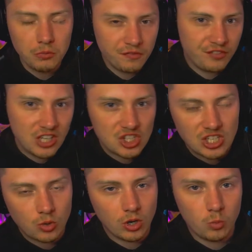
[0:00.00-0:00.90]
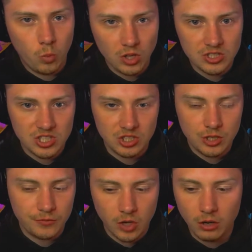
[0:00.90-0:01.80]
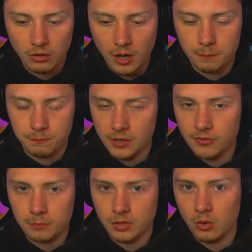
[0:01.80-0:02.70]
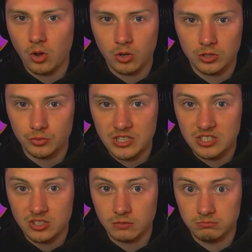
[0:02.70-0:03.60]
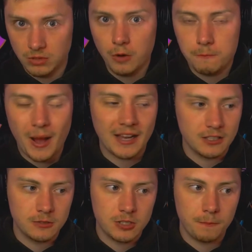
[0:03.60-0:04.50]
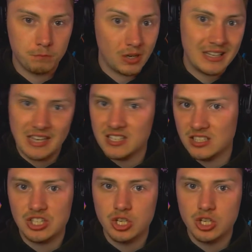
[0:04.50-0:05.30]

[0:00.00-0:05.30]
finish it all at once, and you've got a bit of a prolonged reason to go back and to play Destiny 2